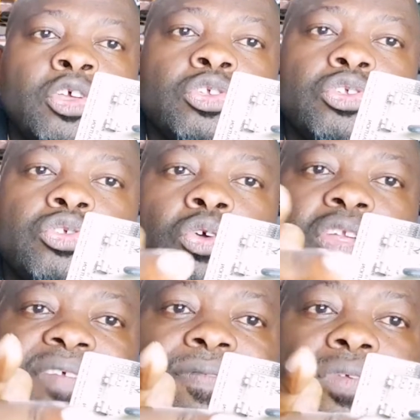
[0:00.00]
So
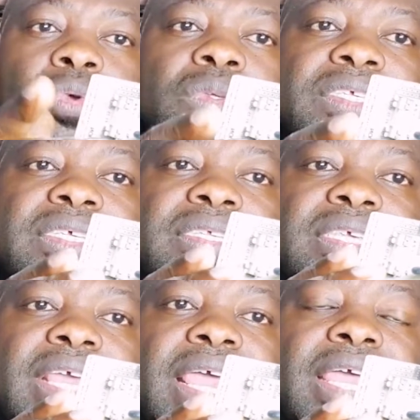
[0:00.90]
the fuse is
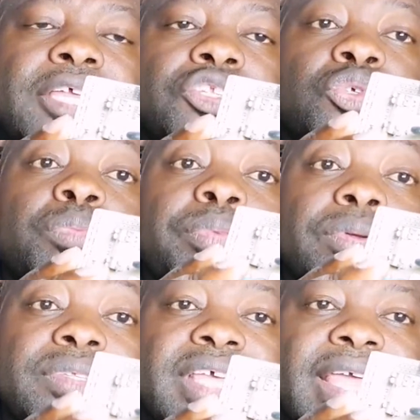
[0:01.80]
here to
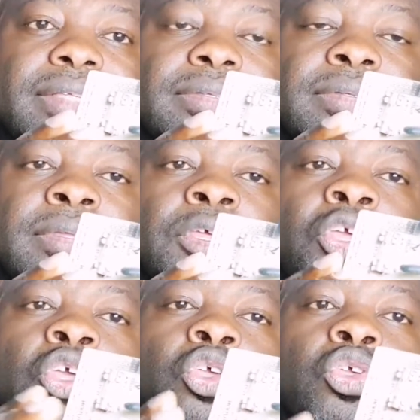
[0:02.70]
protect
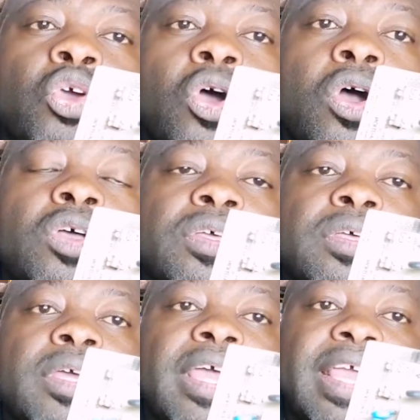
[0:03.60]
your
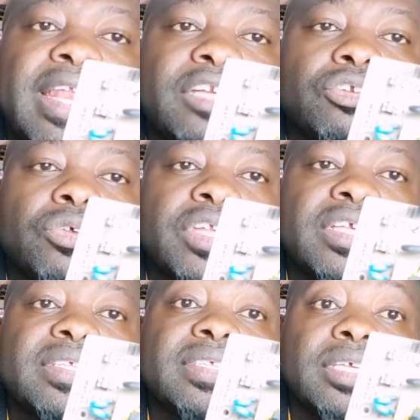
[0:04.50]
electronic
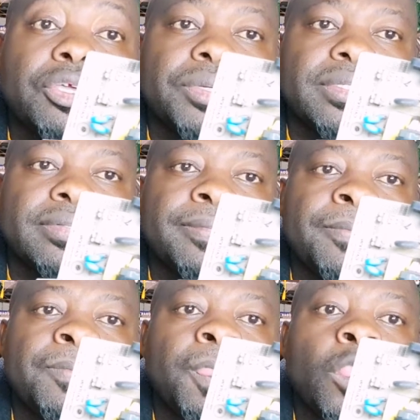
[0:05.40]
circuit,
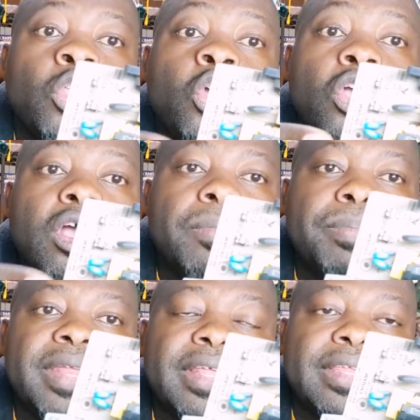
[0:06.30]
your
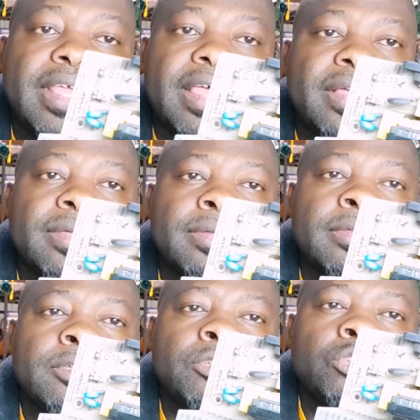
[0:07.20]
component here.
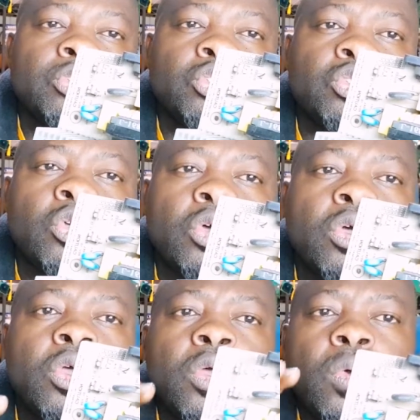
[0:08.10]
So
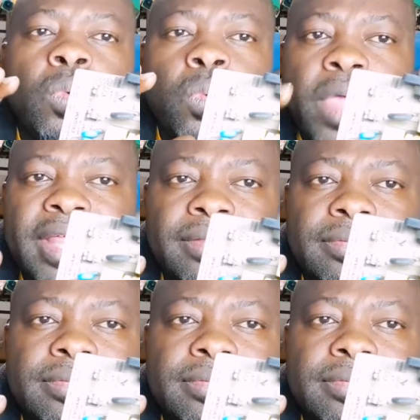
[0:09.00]
when